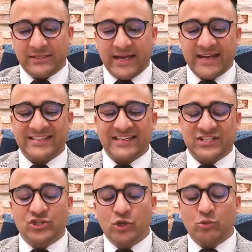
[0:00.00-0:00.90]
It's
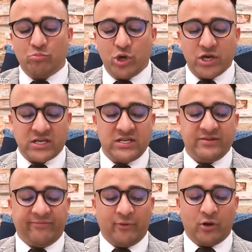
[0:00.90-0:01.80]
still murky
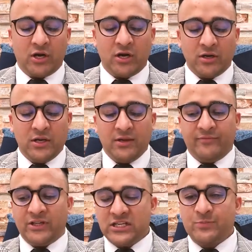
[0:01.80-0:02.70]
for
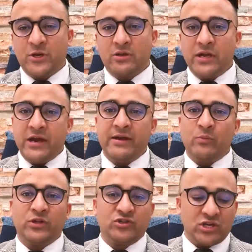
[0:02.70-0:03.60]
this particular area,
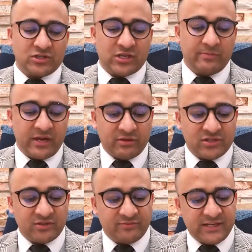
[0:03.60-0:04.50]
where the general skill
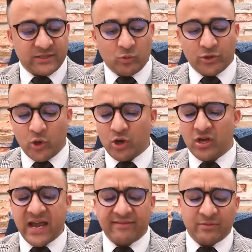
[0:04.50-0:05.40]
migration visa will no
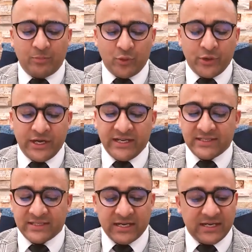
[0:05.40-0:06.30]
longer have a
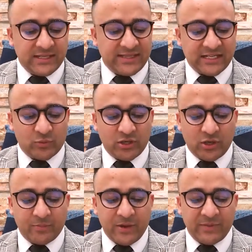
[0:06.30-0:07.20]
points. That's what a lot
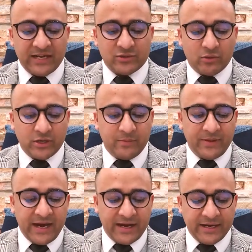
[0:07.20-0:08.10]
of people are talking
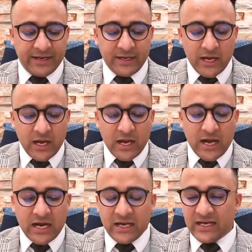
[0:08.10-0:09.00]
about it.
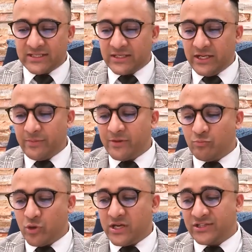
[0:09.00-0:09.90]
It's a little bit,
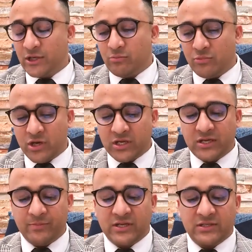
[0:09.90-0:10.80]
it's still murky
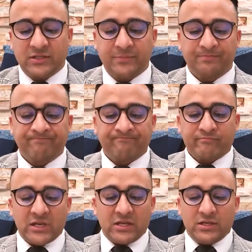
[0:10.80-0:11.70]
because,
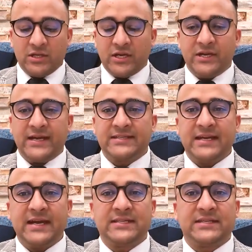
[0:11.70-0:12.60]
it's
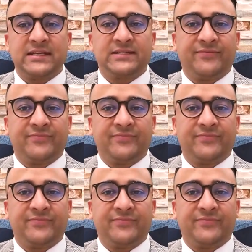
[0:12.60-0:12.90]
a